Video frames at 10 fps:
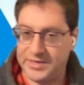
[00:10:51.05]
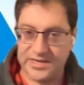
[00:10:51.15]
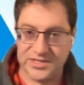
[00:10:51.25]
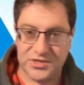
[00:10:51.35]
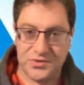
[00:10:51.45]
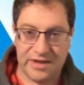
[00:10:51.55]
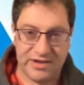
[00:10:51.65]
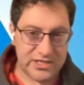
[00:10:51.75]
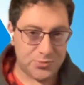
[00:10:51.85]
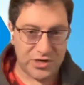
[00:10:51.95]
because you have
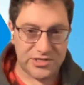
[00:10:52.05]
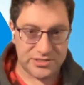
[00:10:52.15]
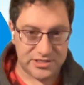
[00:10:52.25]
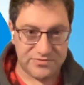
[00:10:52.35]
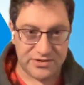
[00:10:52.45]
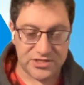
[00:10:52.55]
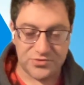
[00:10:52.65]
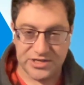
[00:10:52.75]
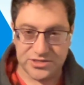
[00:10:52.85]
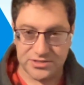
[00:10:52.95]
aspirations and
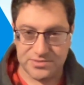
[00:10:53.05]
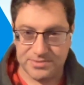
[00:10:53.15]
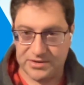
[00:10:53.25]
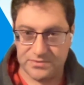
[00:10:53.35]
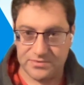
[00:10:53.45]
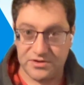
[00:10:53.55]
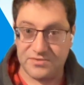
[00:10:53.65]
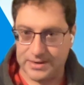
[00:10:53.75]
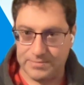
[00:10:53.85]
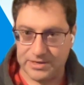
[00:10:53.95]
frustrations about your
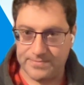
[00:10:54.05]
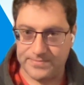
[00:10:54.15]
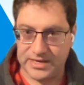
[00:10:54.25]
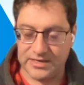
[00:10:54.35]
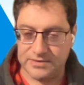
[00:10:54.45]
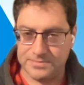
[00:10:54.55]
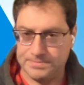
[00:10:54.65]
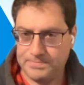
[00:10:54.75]
family and